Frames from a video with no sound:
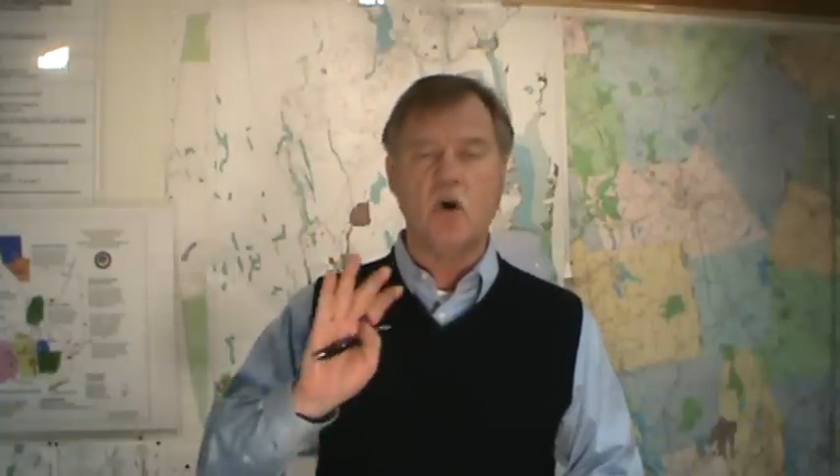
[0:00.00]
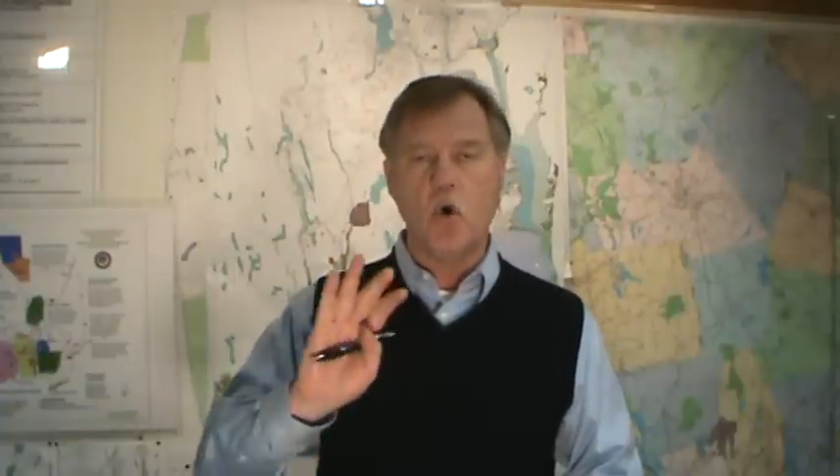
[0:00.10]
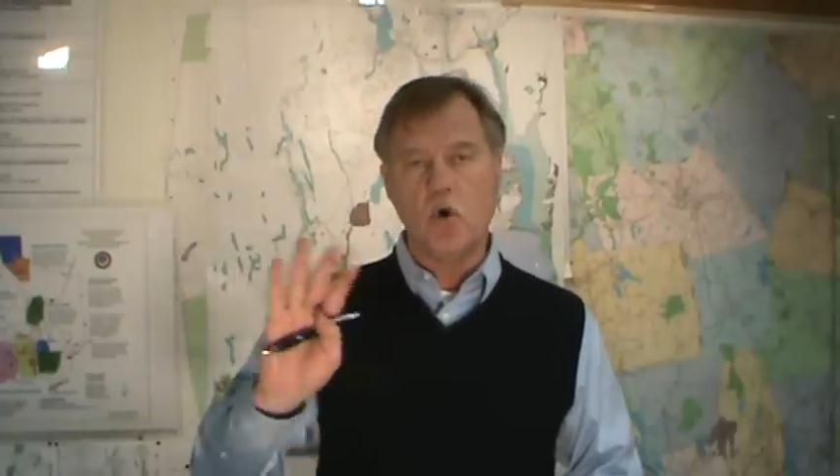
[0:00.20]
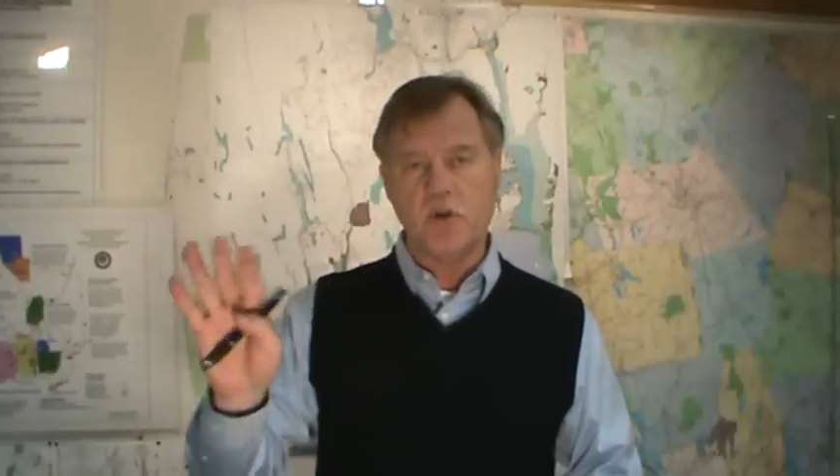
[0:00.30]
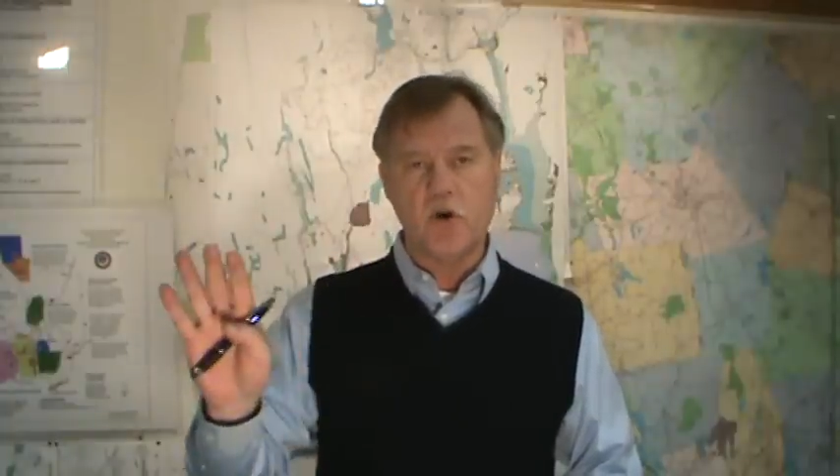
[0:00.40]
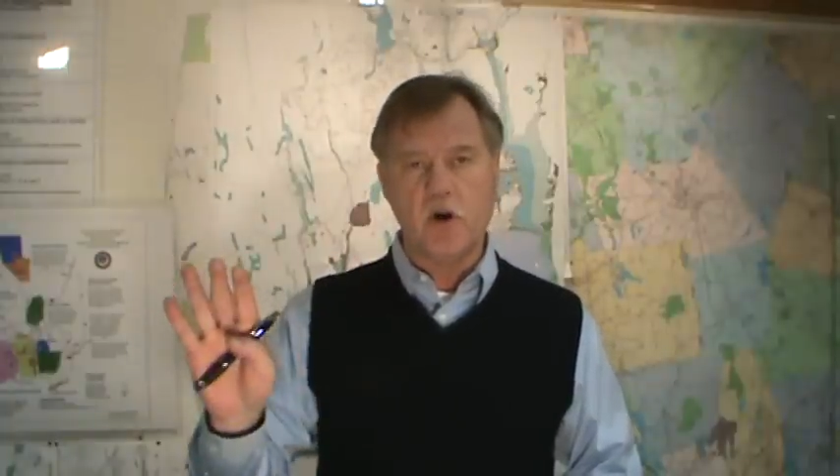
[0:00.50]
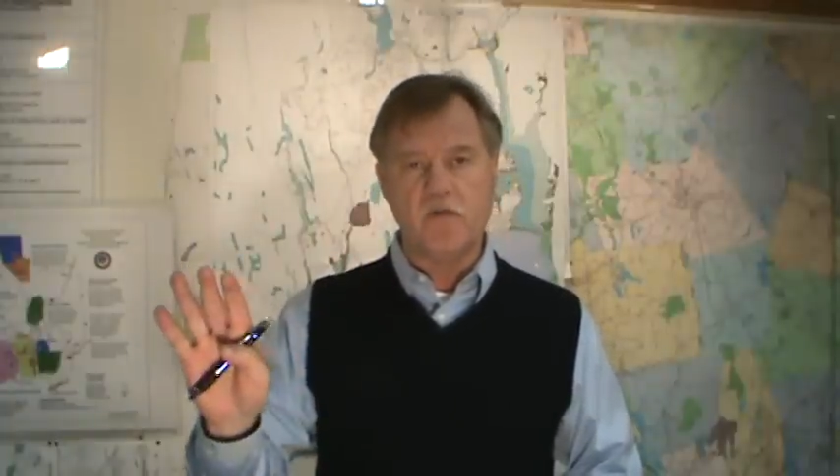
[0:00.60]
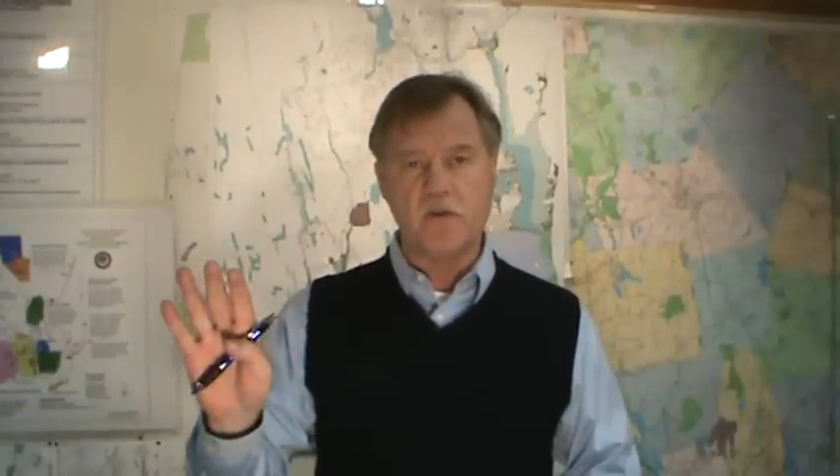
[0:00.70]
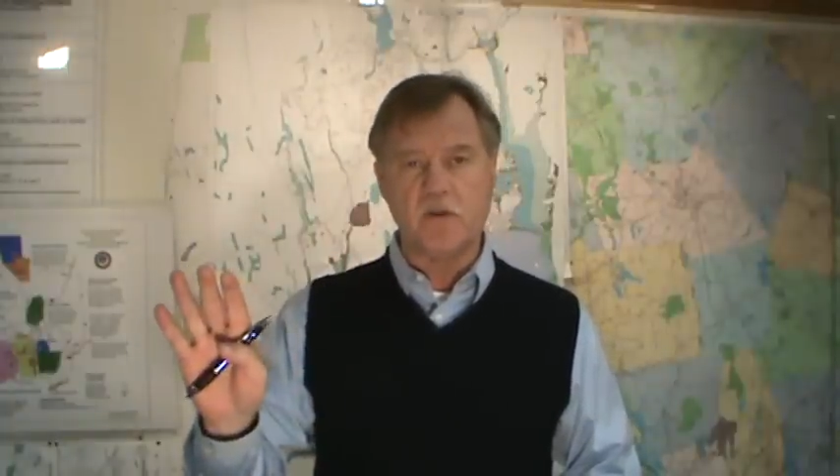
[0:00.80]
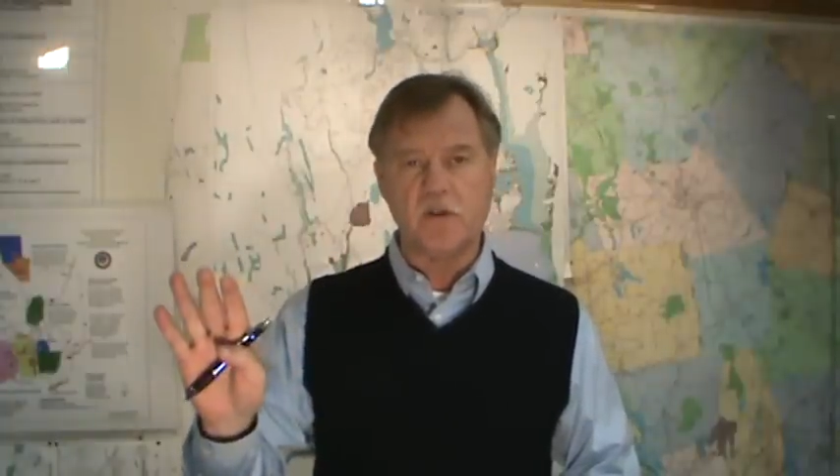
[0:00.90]
Hold it
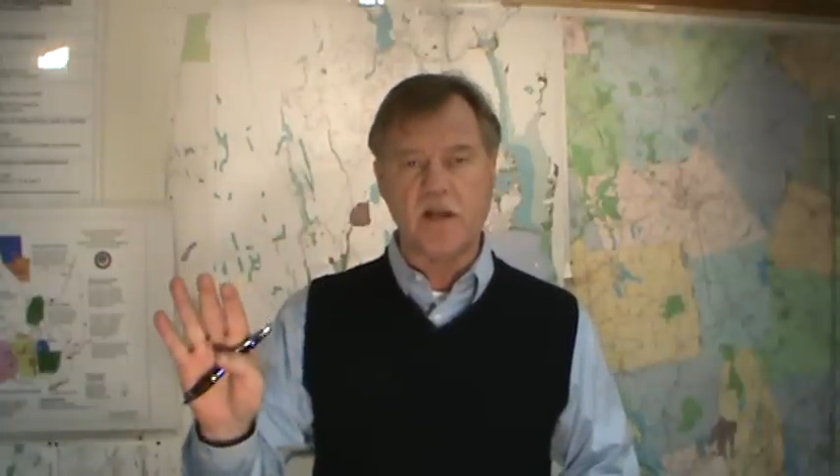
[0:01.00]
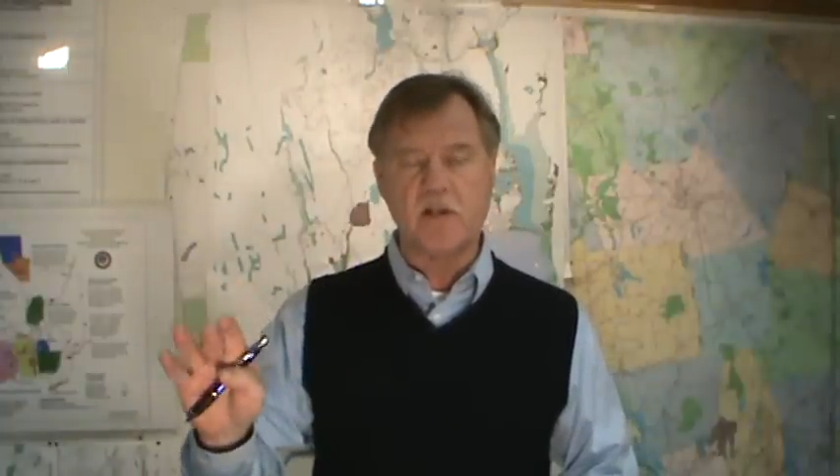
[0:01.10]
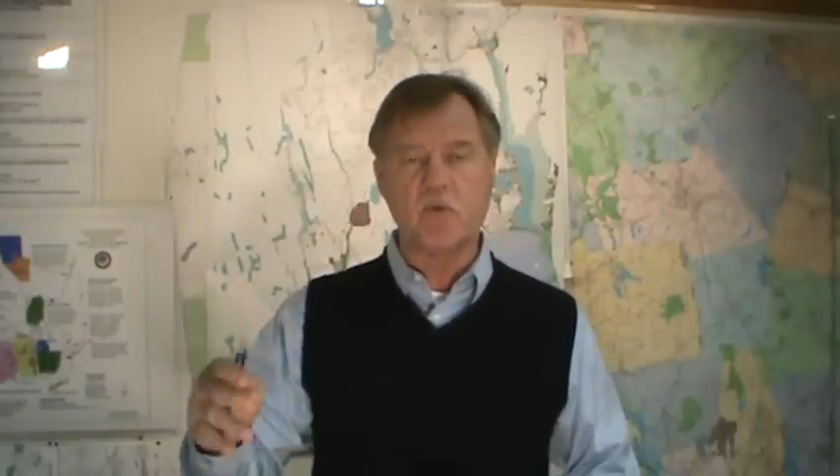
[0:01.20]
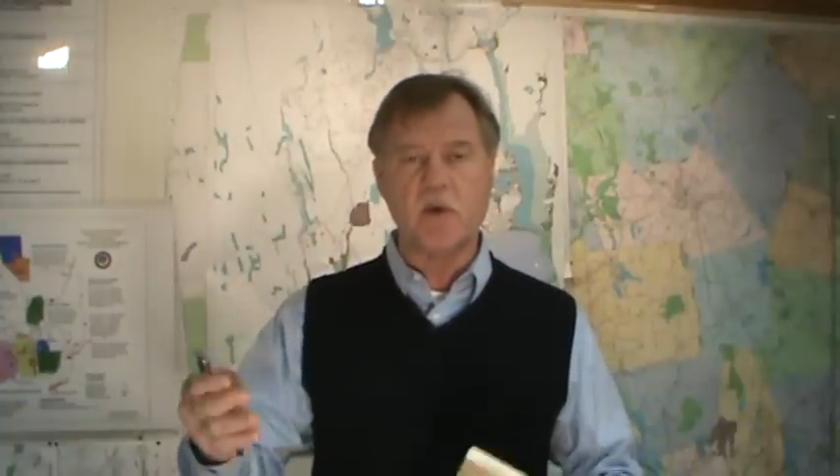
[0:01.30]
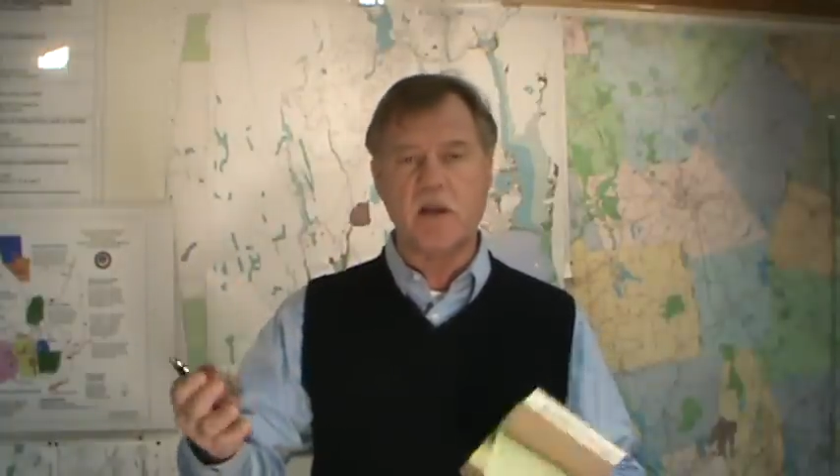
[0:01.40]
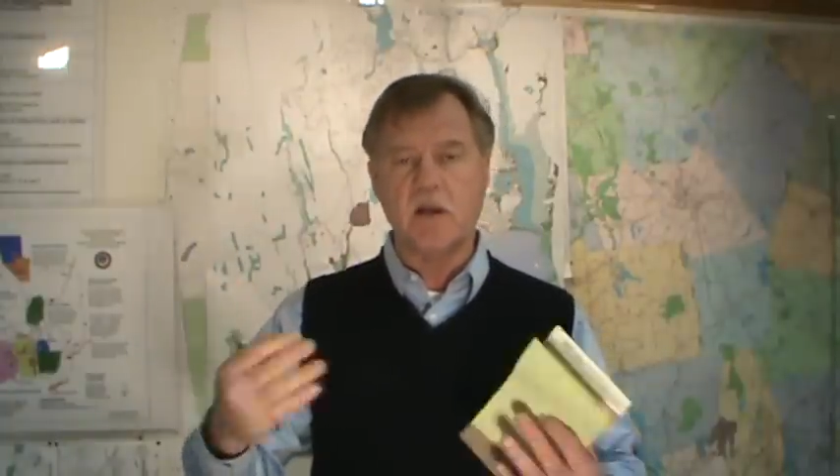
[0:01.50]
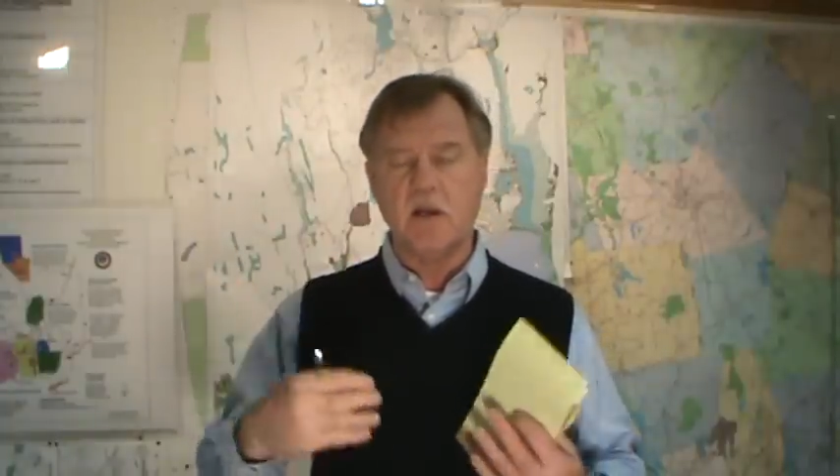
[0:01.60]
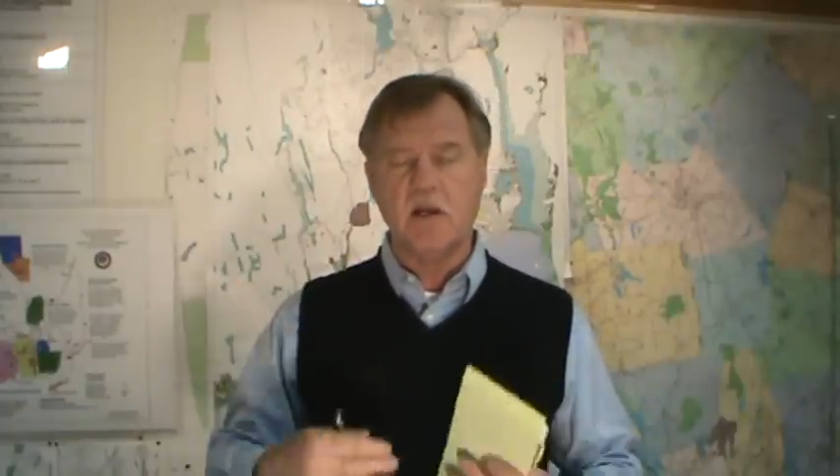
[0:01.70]
off until next week.